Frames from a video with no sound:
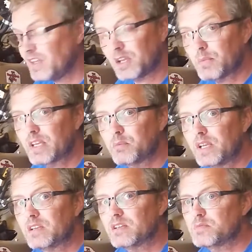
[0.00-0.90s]
it can make a
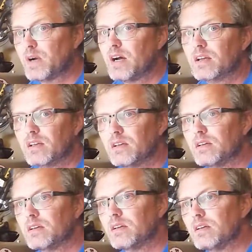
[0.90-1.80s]
big spark,
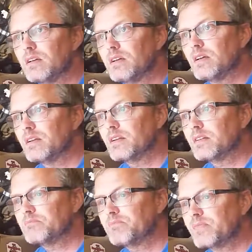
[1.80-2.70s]

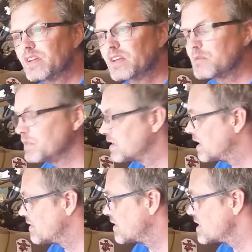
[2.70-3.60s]
and it can be
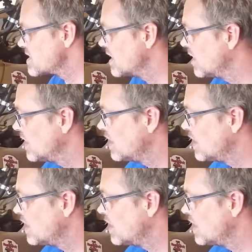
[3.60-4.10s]
dangerous.